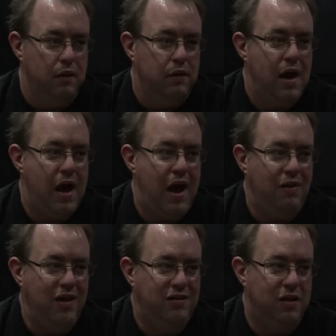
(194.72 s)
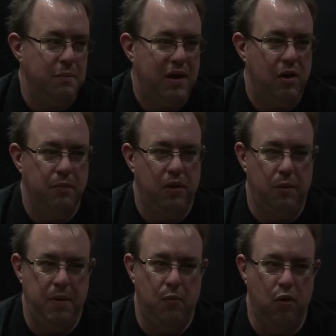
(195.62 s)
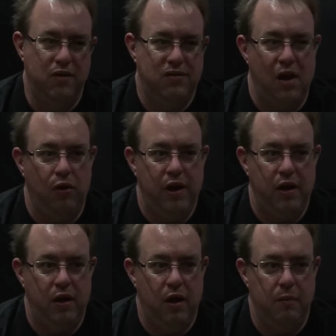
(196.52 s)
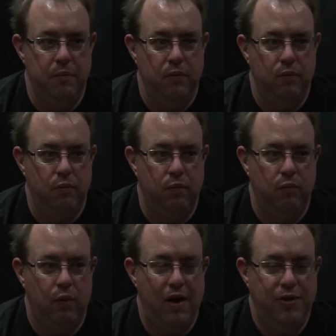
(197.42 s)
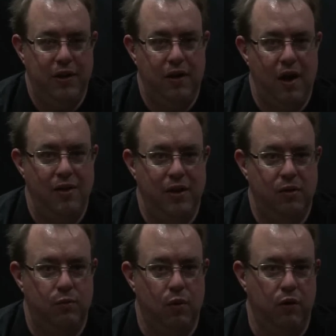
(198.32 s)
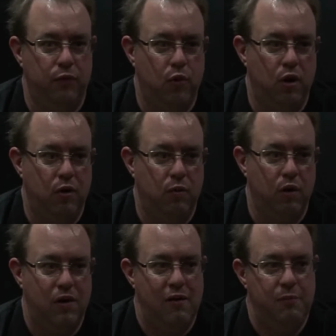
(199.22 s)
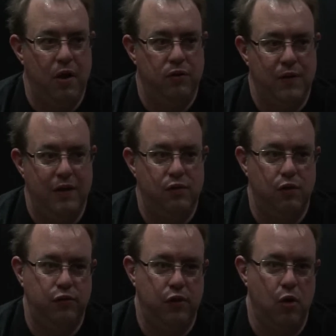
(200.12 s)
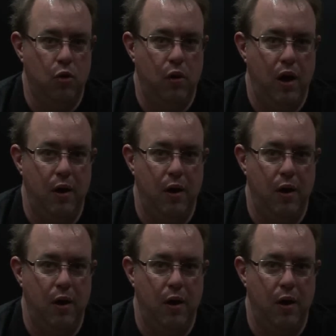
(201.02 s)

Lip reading: Yeah, I like to compare them a little bit more to Zelda. I think World of Warcraft boss fights are so